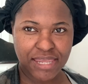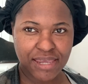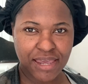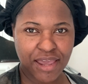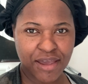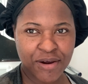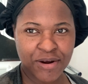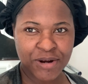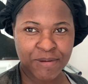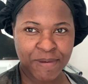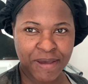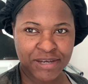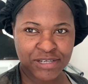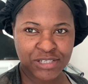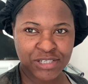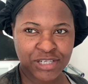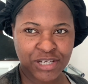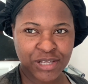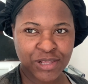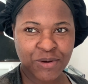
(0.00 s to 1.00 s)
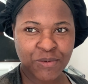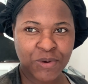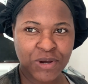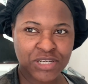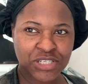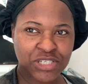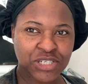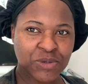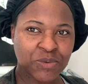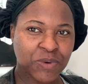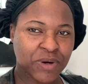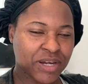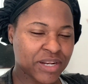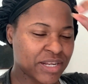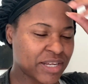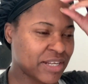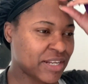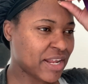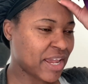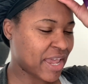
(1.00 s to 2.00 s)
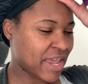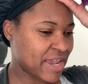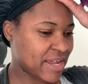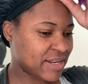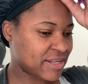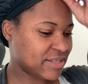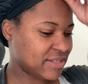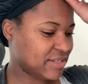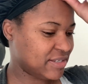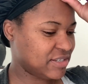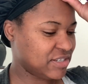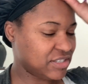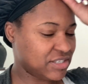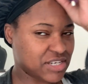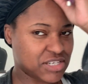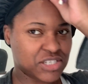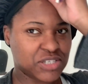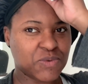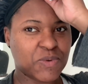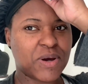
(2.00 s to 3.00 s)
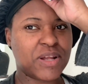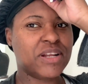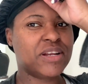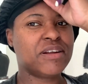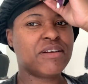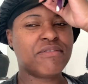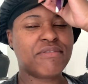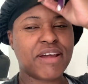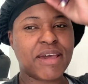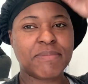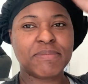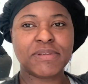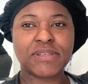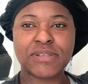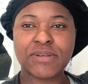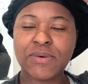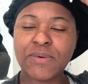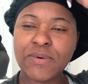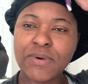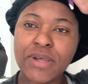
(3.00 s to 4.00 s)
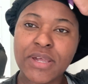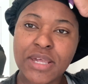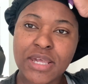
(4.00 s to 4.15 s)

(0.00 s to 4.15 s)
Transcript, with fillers: Yeah, I asked ShéKayla what she wanted, and she said she wanted a wrap. So